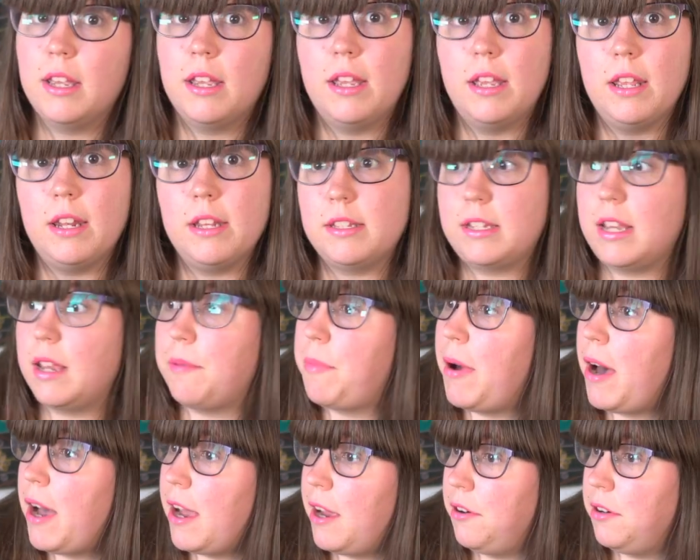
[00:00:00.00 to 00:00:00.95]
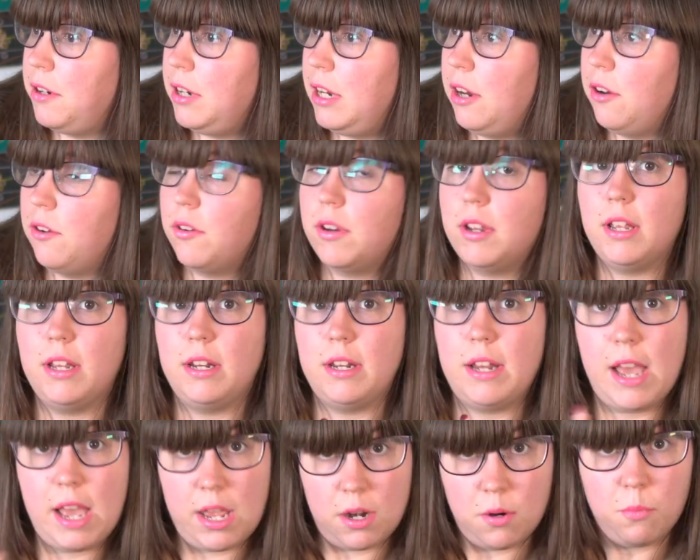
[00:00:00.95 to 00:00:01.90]
It is a pioneer
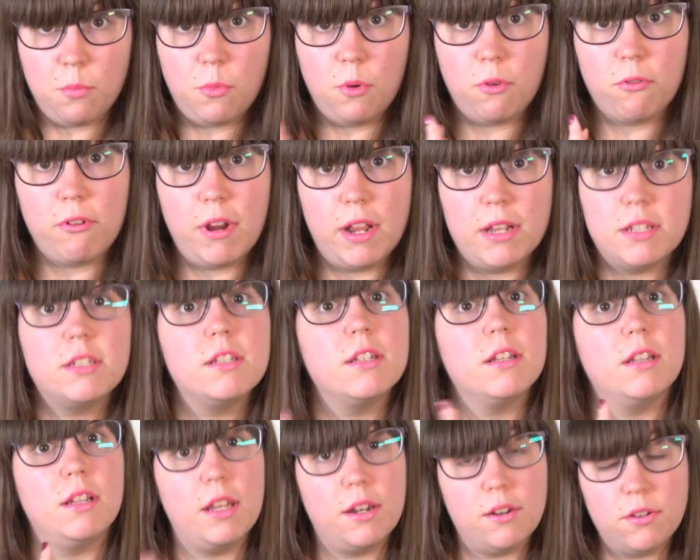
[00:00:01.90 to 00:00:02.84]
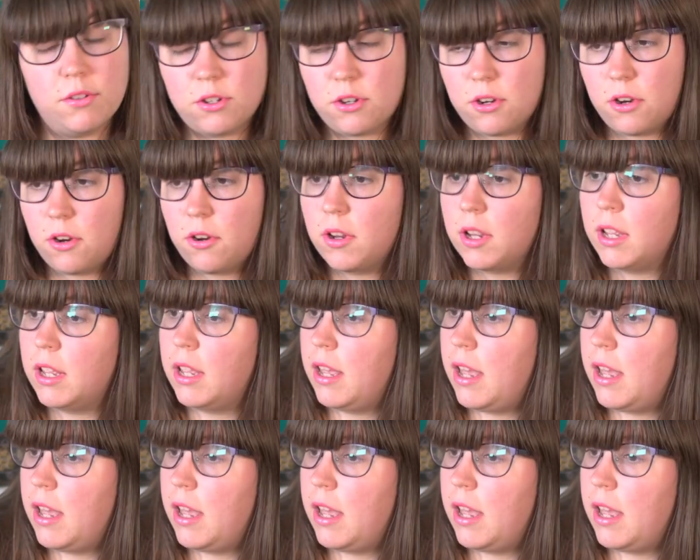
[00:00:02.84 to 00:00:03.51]
in animal rights literature.